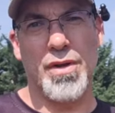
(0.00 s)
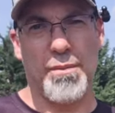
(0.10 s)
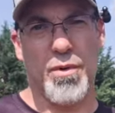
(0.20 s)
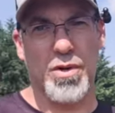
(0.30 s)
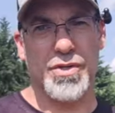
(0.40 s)

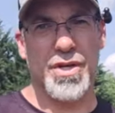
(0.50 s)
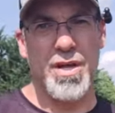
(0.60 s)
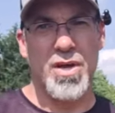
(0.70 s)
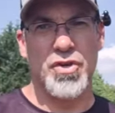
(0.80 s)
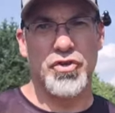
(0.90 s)
numbers
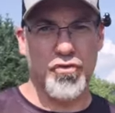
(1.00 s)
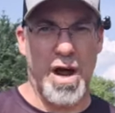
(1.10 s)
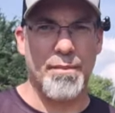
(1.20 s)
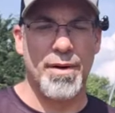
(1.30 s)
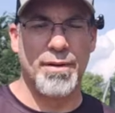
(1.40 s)

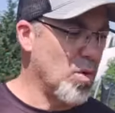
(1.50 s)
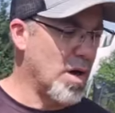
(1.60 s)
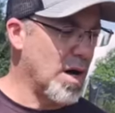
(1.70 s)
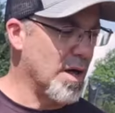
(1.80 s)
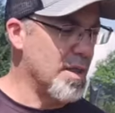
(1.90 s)
drop.
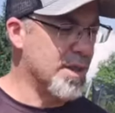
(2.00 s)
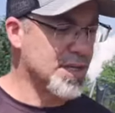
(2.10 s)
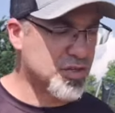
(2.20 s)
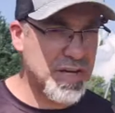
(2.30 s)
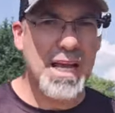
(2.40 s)
The
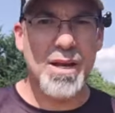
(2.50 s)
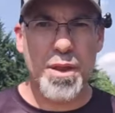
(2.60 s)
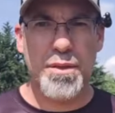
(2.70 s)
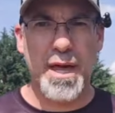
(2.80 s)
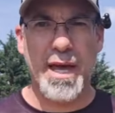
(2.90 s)

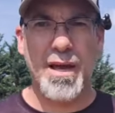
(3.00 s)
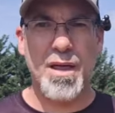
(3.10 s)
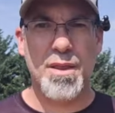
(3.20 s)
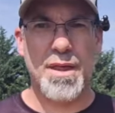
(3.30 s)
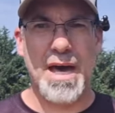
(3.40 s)
second thing
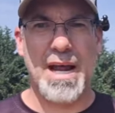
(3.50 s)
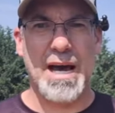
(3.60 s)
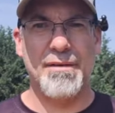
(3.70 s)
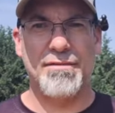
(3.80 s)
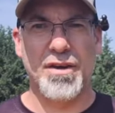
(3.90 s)
that
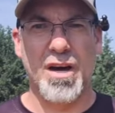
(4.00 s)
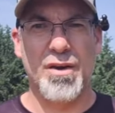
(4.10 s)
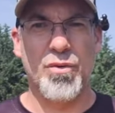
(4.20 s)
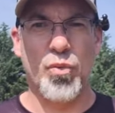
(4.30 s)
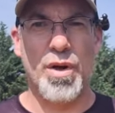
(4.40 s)
I've
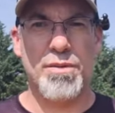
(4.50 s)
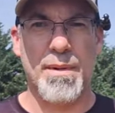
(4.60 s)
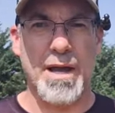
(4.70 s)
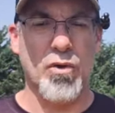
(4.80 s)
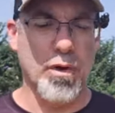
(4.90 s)
done with
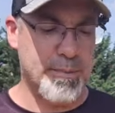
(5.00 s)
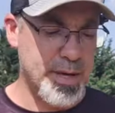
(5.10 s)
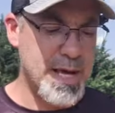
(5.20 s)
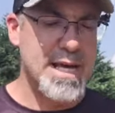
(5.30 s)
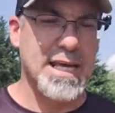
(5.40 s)
my grip
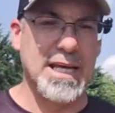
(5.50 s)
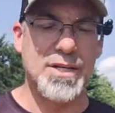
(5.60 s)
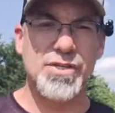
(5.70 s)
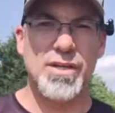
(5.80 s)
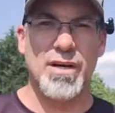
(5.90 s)

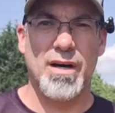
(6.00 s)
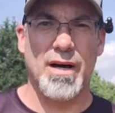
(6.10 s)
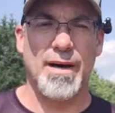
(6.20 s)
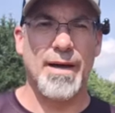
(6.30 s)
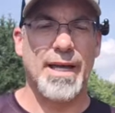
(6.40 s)
is,
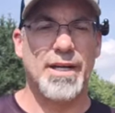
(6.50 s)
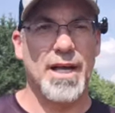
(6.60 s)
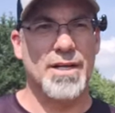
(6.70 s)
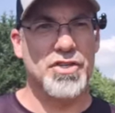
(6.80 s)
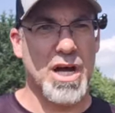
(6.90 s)

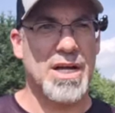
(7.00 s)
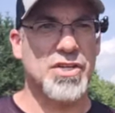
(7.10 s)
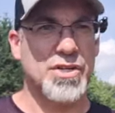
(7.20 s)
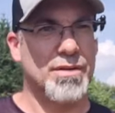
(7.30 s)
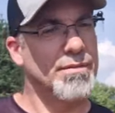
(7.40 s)
and
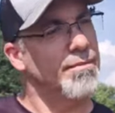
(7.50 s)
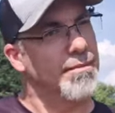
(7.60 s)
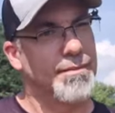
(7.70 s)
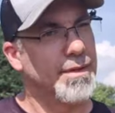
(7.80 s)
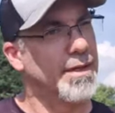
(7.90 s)
Josh
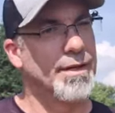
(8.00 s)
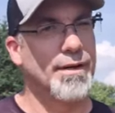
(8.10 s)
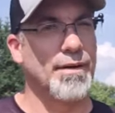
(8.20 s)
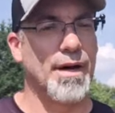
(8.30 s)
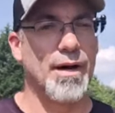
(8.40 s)

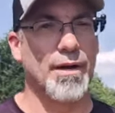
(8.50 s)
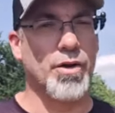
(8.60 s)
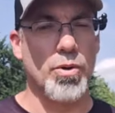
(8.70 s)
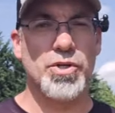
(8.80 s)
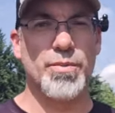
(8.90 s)

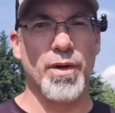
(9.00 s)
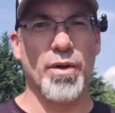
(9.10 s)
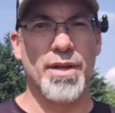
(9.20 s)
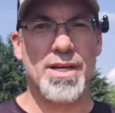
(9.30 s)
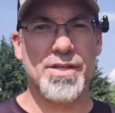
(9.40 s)
coached me
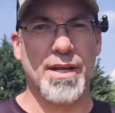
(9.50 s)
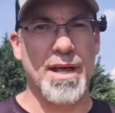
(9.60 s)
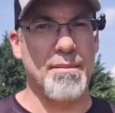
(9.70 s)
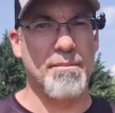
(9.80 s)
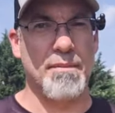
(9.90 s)
on this,
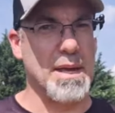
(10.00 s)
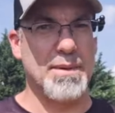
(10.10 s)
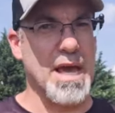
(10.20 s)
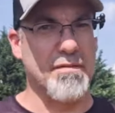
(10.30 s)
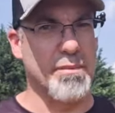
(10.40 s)
and
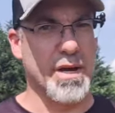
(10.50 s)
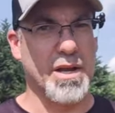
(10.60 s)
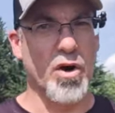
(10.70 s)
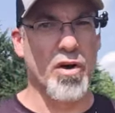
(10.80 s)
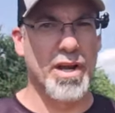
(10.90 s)
maybe
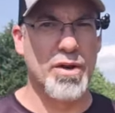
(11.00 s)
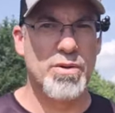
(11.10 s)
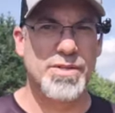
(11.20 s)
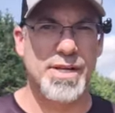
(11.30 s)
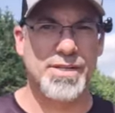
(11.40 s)
everybody already
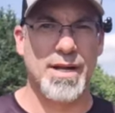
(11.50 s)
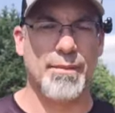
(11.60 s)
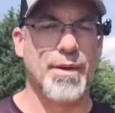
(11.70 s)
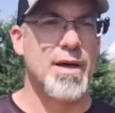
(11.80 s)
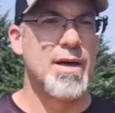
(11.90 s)
knows this, and
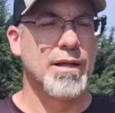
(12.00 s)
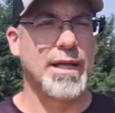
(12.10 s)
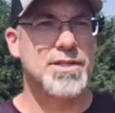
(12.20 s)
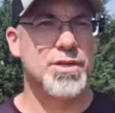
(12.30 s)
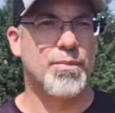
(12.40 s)
I'm
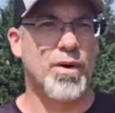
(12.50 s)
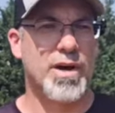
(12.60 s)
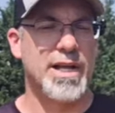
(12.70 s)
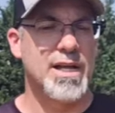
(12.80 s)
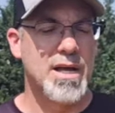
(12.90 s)
late to the
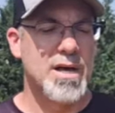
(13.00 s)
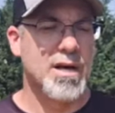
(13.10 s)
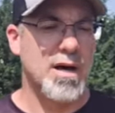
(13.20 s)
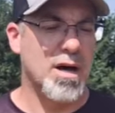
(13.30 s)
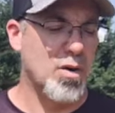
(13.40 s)
party.
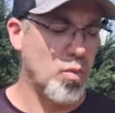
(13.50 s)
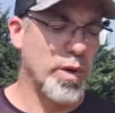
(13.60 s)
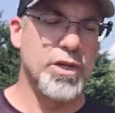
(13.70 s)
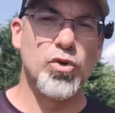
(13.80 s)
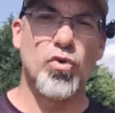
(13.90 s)

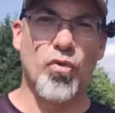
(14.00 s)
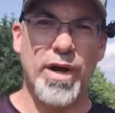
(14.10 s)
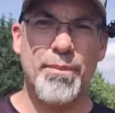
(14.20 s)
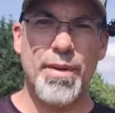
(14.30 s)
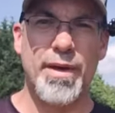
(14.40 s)
When you
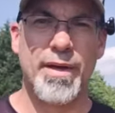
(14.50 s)
grip,